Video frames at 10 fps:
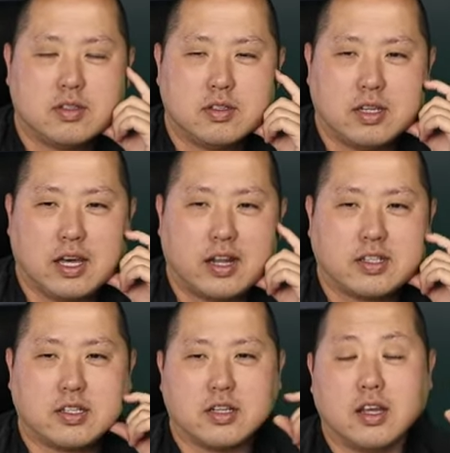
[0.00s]
Yeah, that's
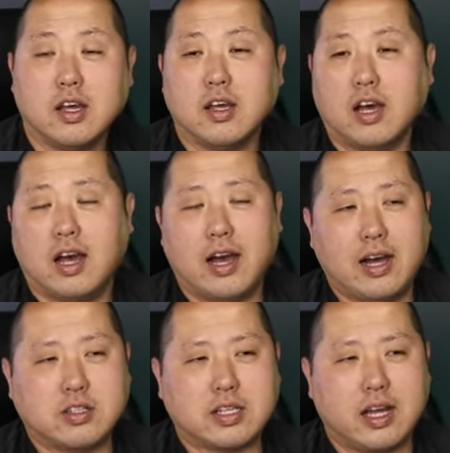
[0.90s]
it.
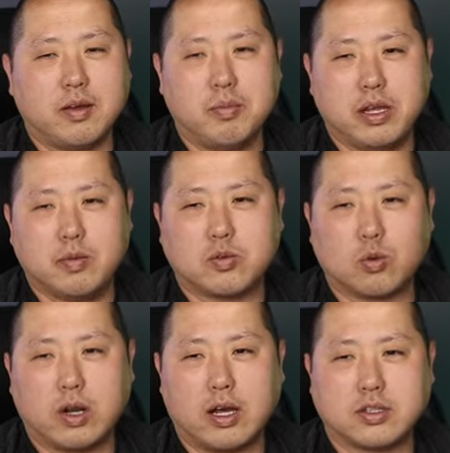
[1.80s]
Outside of memes,
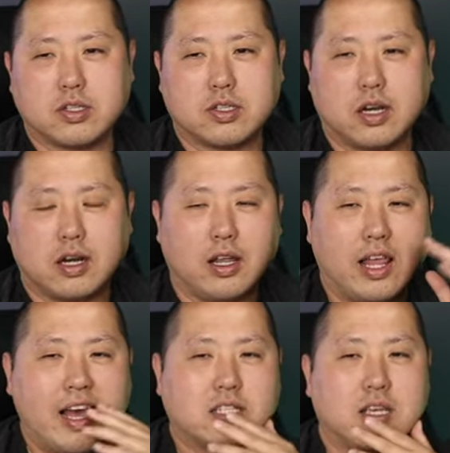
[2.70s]
what else is there?
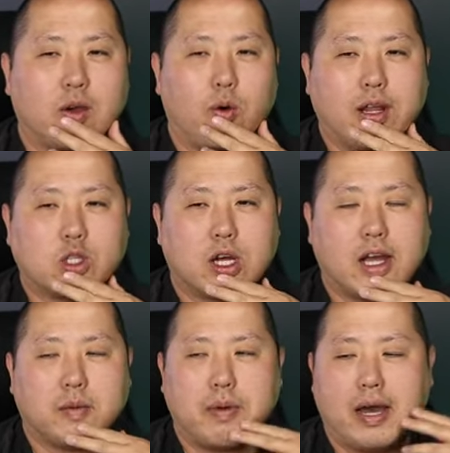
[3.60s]
Last thing I want to talk
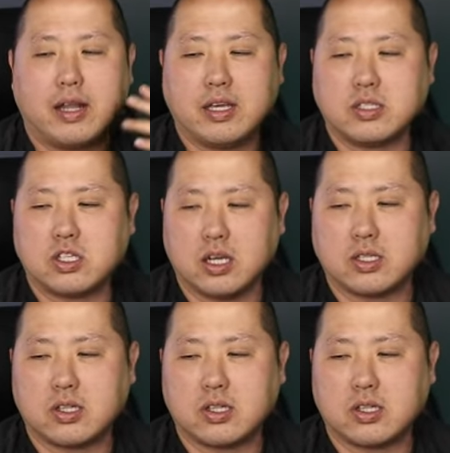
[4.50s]
about is just